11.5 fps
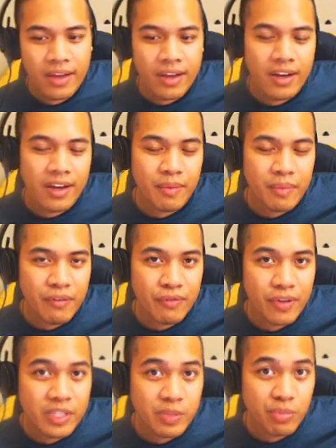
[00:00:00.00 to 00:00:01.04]
My
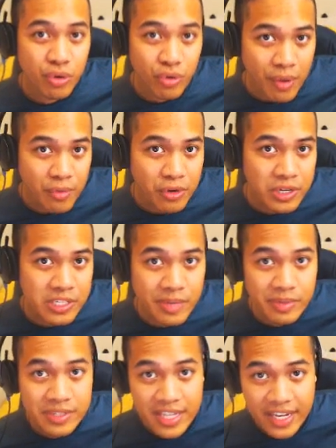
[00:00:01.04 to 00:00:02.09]
friend is a programmer. His name
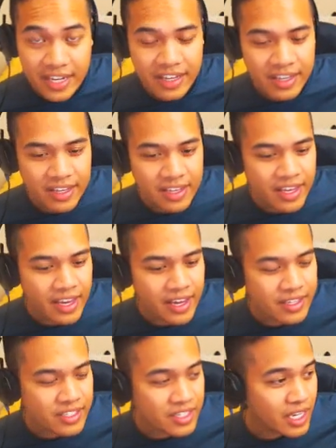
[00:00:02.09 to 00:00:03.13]
is Nick,
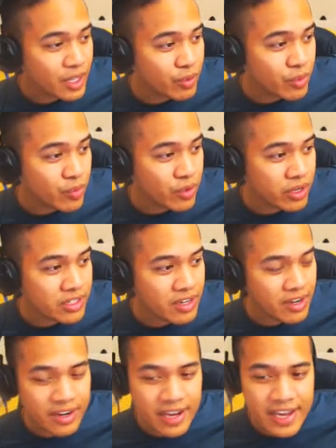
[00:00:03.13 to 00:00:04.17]
and together we worked
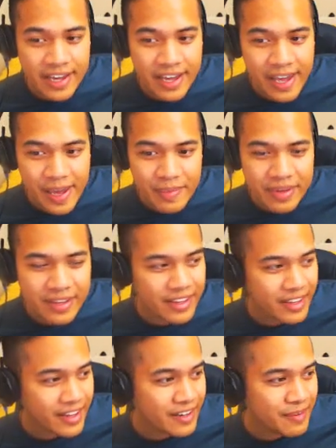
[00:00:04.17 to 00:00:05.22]
on a game
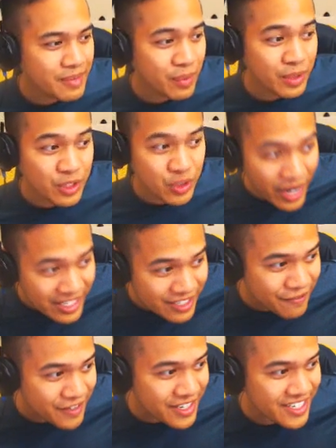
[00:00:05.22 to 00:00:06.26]
that we tried to
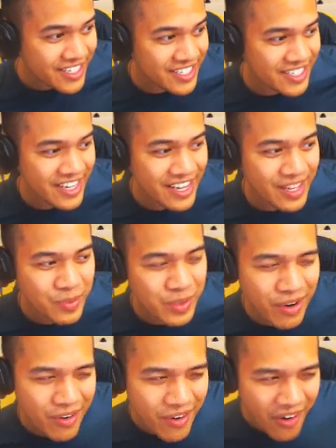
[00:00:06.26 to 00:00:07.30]
finish, and we
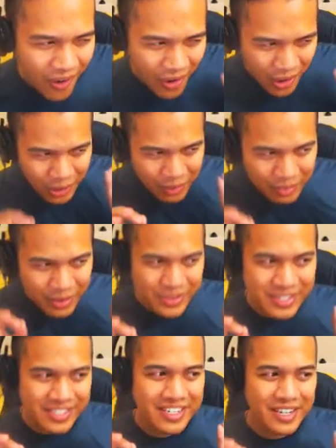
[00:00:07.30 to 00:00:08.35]
are
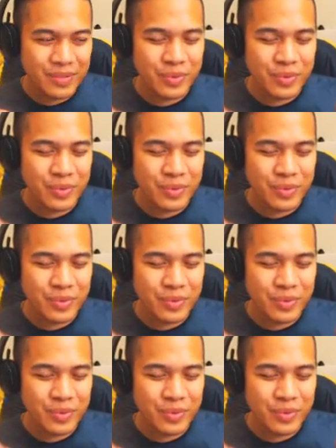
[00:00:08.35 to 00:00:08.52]
almost done.